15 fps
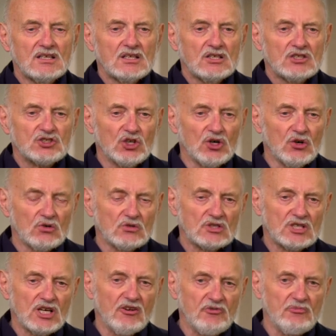So
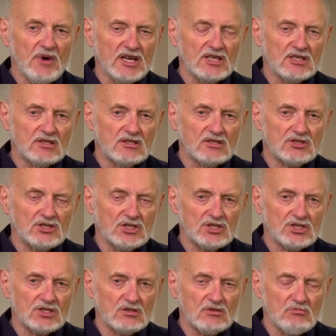tough-minded
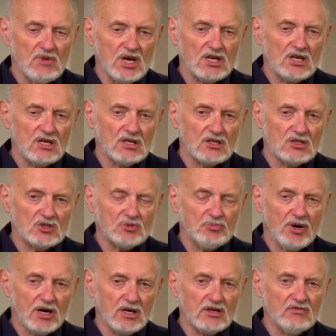decision making is
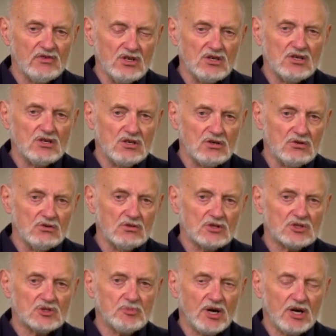part of EQ.
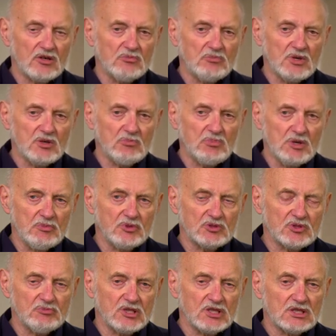It's part of being people
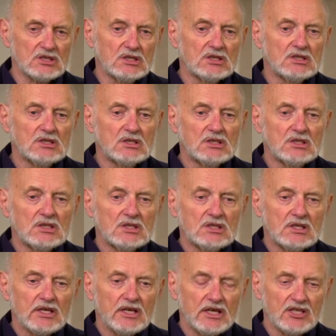smart,
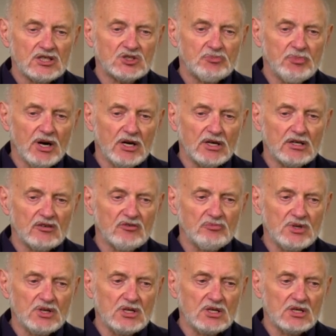and it's part of
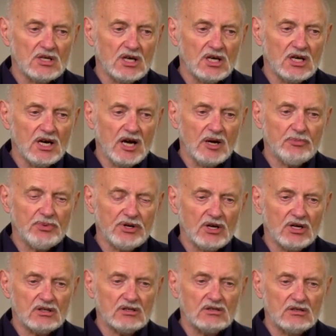being a high
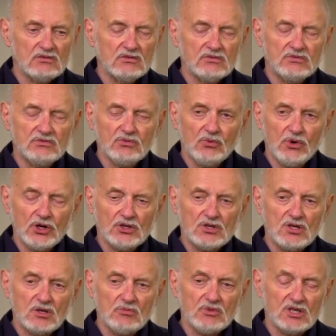productive work
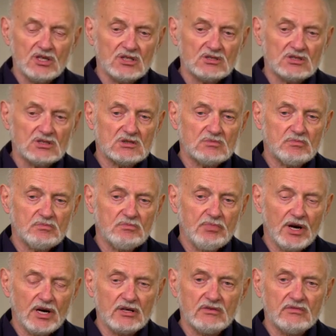team, and it's
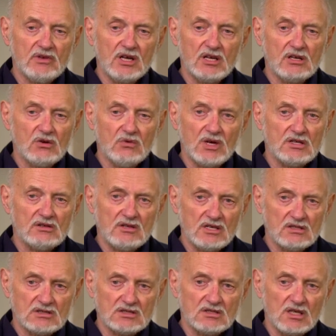part of getting great
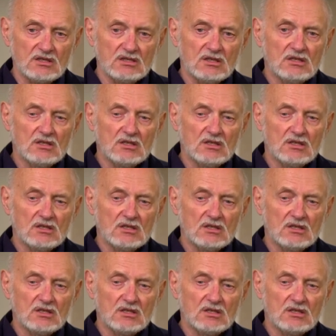things done.